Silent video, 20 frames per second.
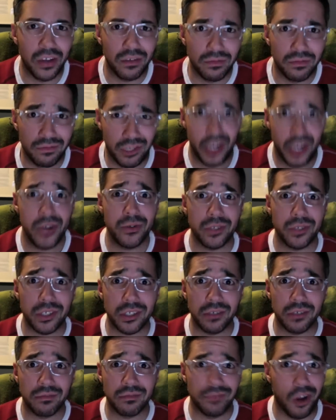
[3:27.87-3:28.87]

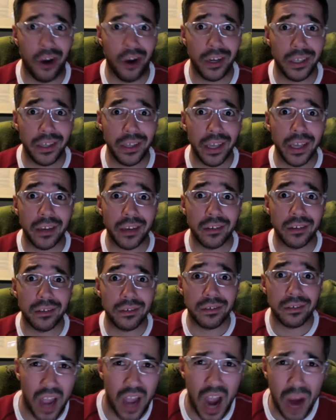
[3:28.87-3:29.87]
Totes. Already did.
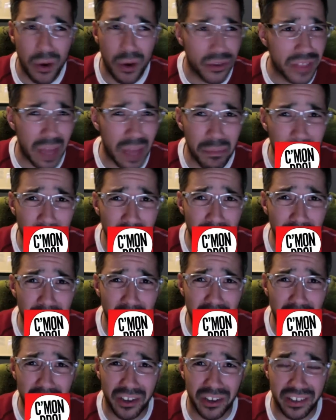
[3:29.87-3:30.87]
I wrote that
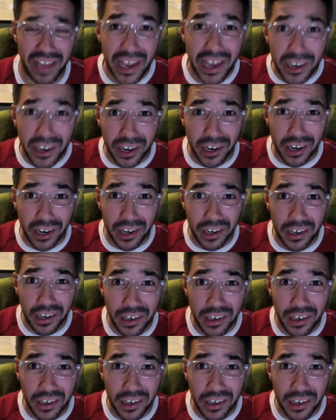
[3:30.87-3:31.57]
letter.